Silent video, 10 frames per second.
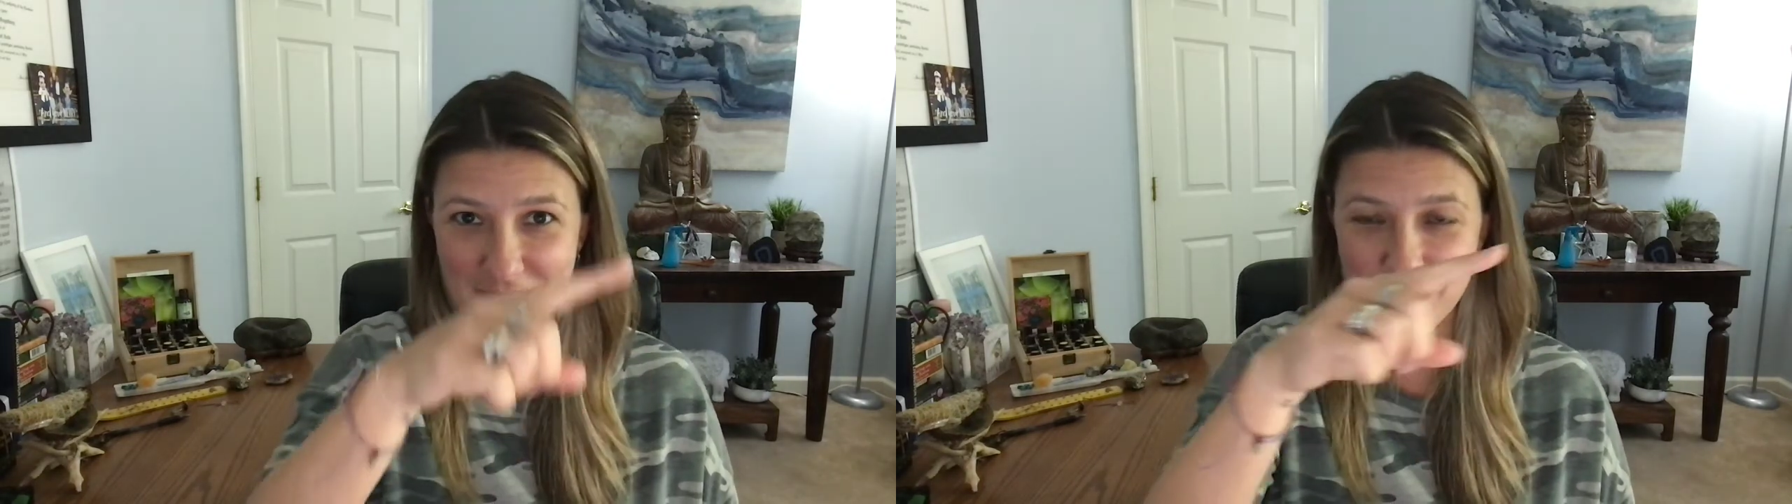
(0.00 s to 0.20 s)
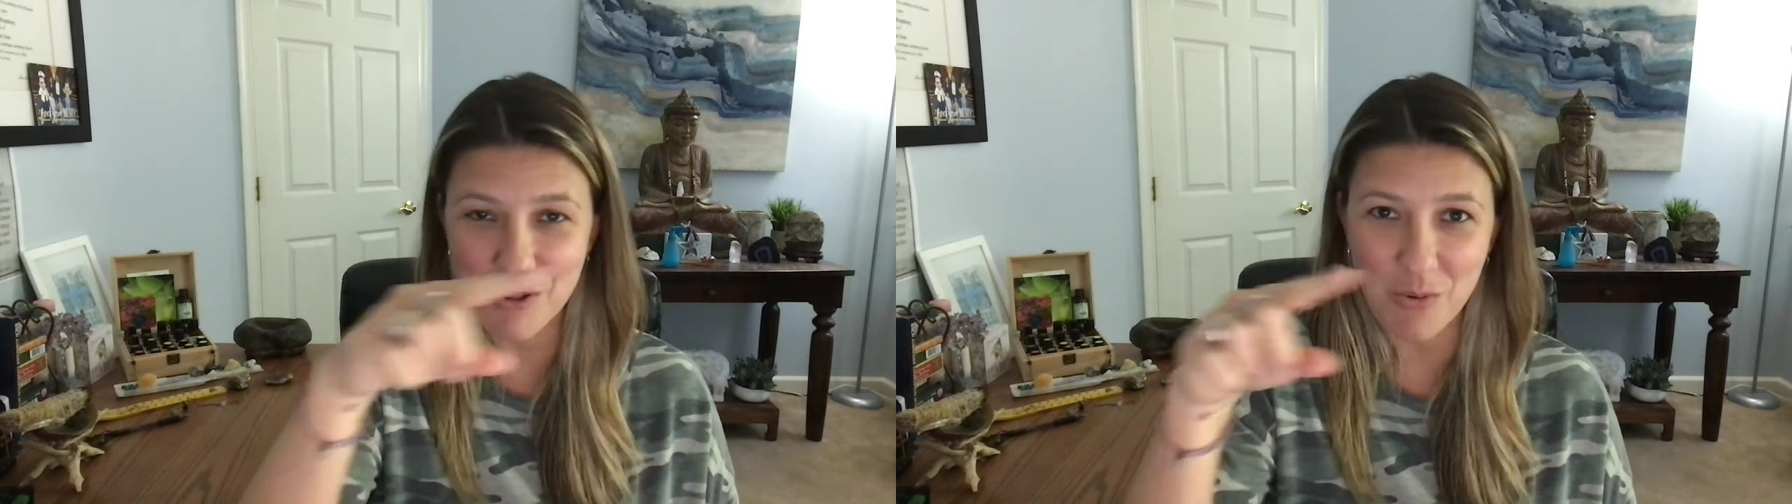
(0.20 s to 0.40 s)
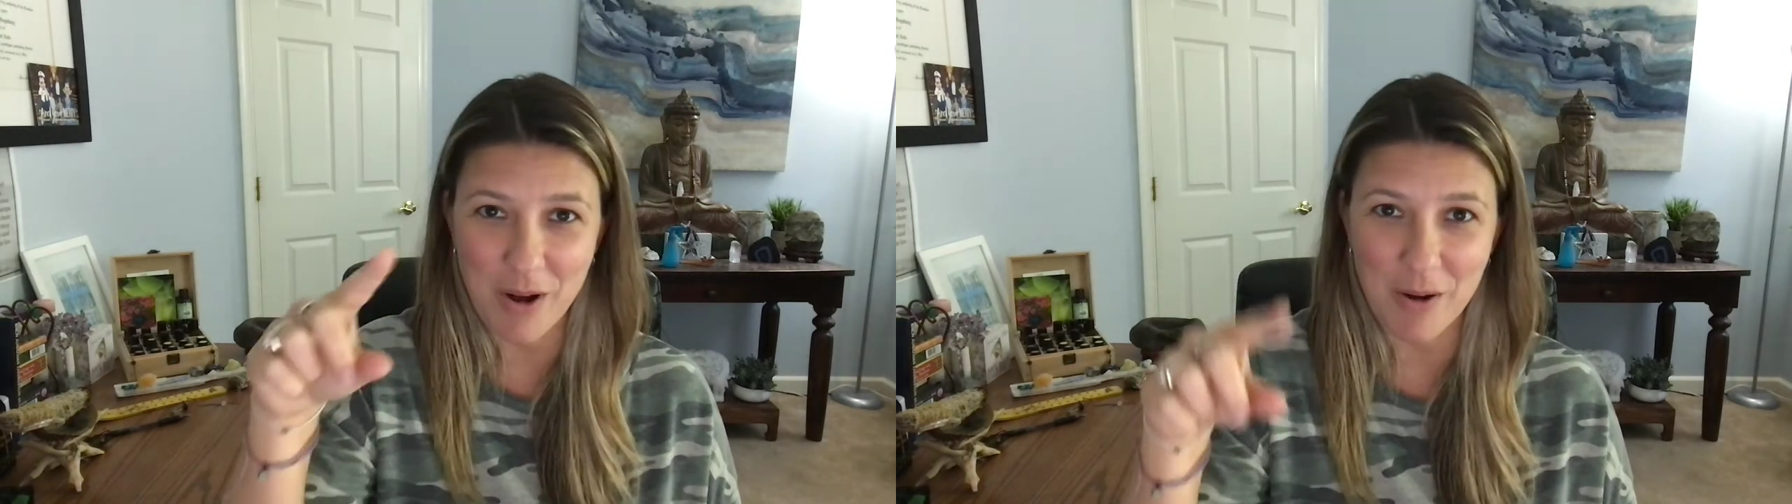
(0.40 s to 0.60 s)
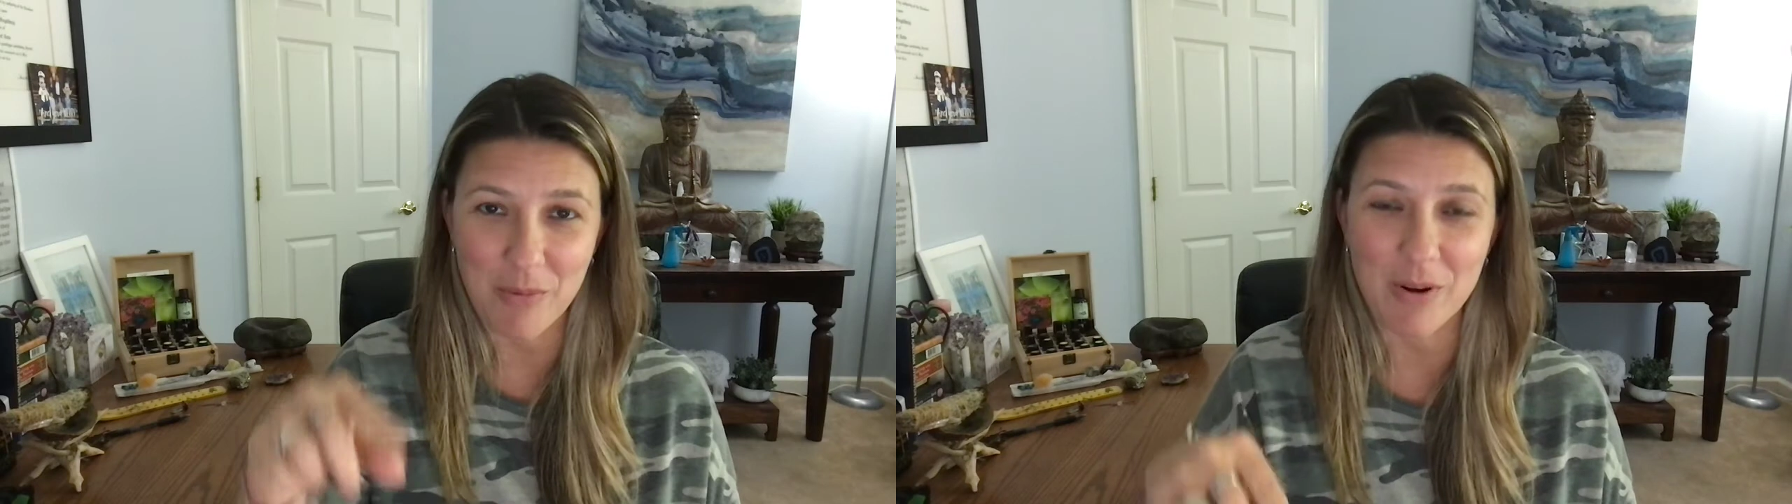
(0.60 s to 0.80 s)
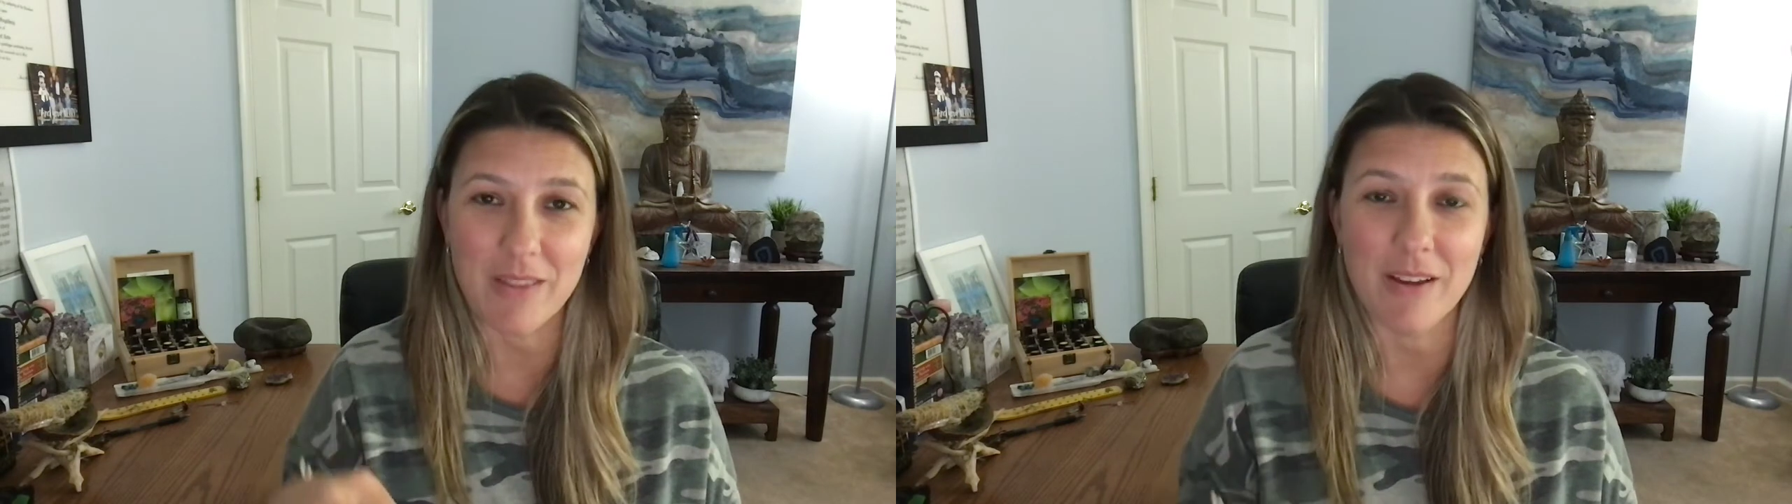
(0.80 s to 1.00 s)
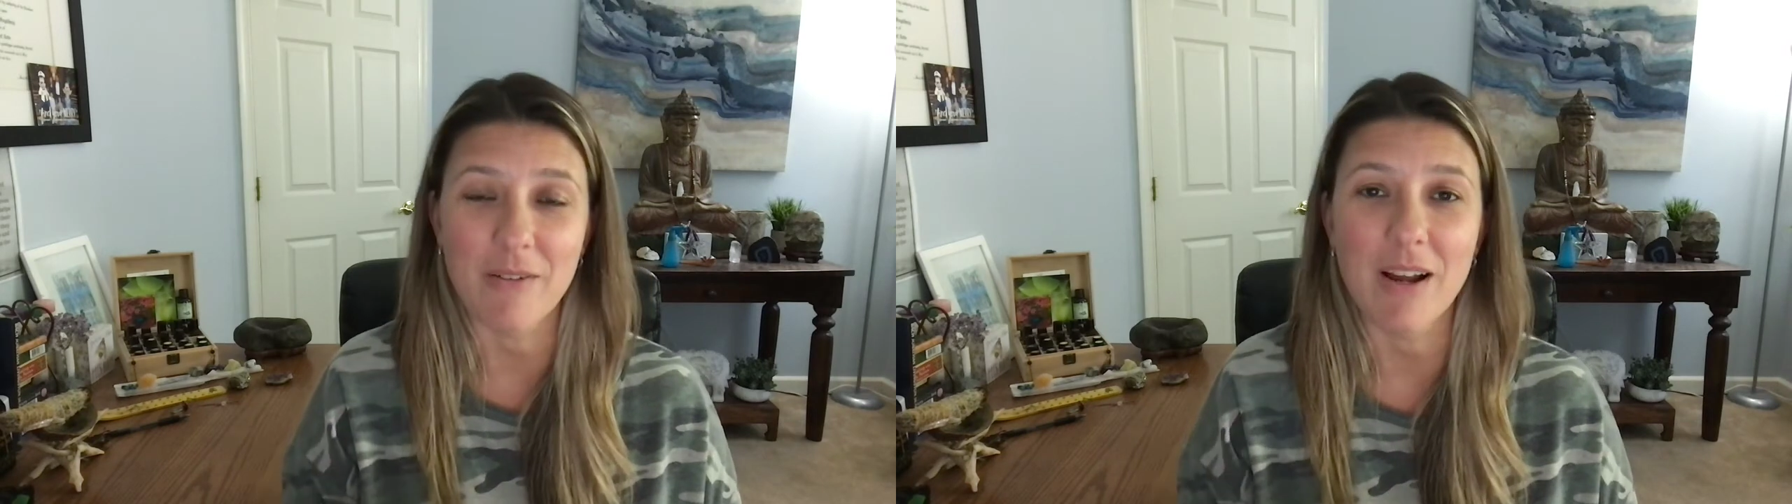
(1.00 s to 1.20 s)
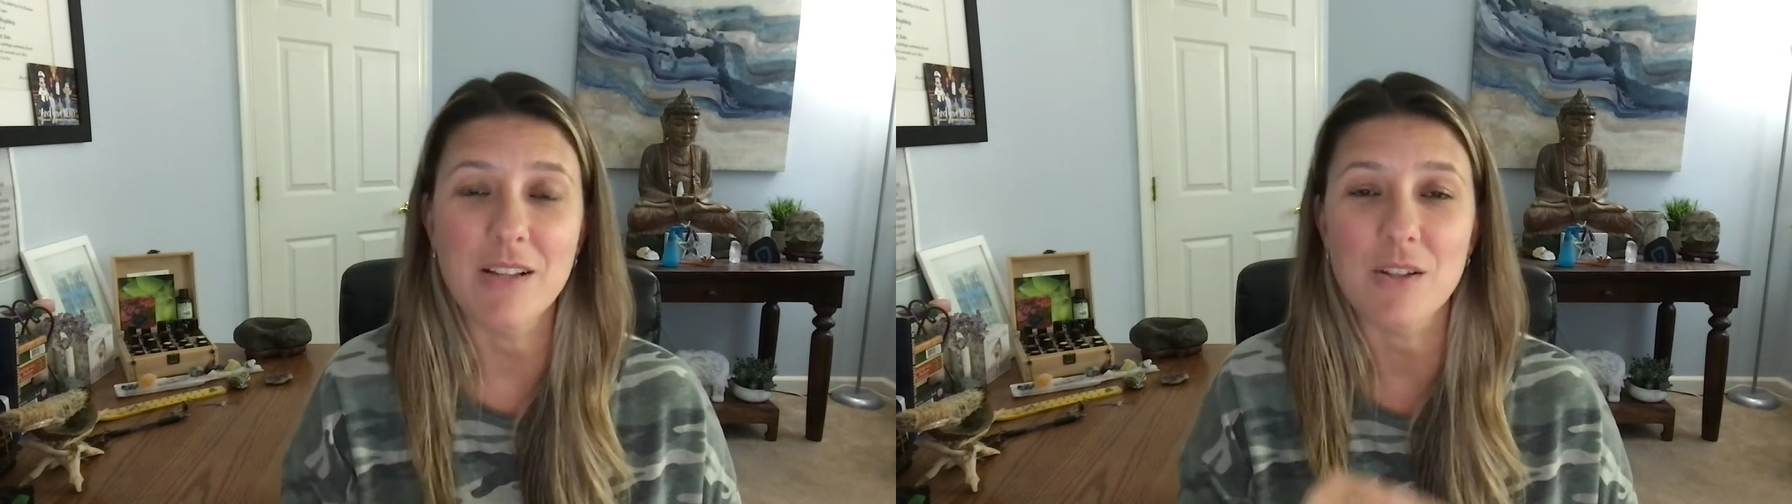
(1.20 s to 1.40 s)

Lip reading: of square breathing, right?